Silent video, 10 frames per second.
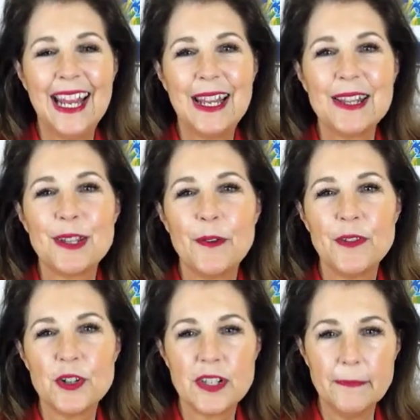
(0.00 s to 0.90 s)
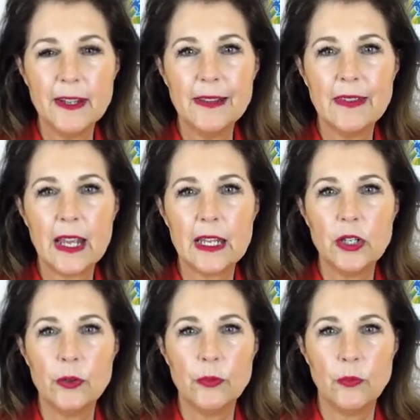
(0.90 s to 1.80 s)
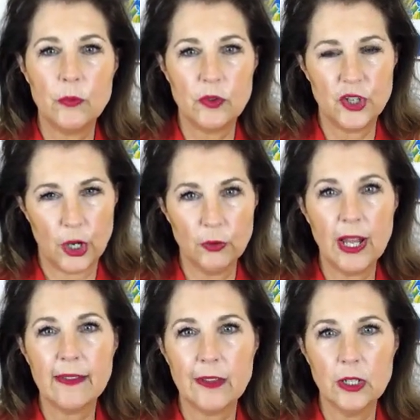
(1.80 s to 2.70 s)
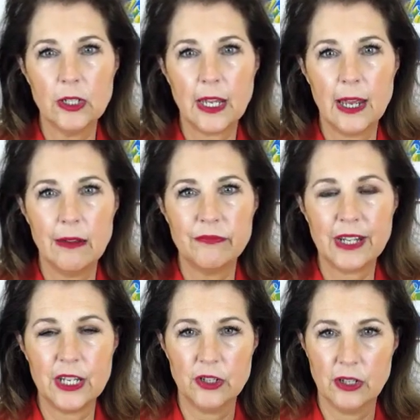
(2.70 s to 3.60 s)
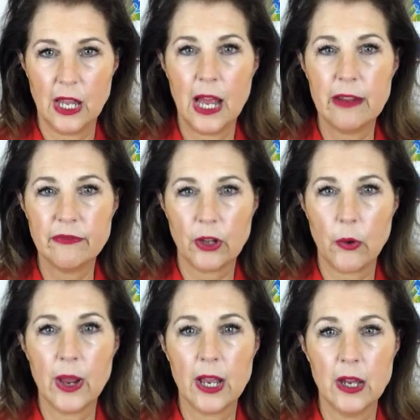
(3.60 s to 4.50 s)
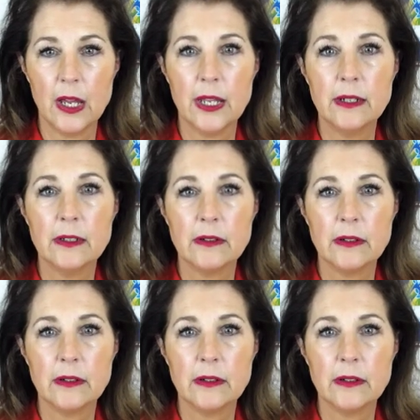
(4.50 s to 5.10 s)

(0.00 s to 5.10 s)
So if there's something that you don't like the look of in your life going on,